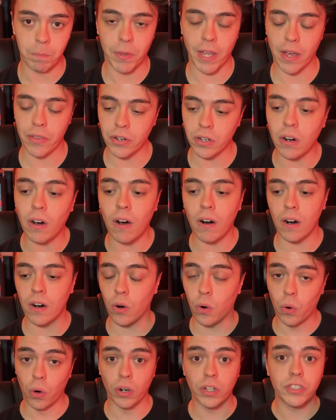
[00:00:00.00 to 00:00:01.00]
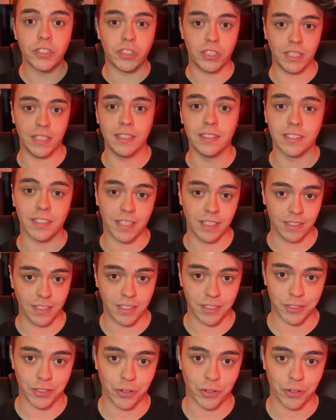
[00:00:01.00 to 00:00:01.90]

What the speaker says: Now, there are horror scenes in this.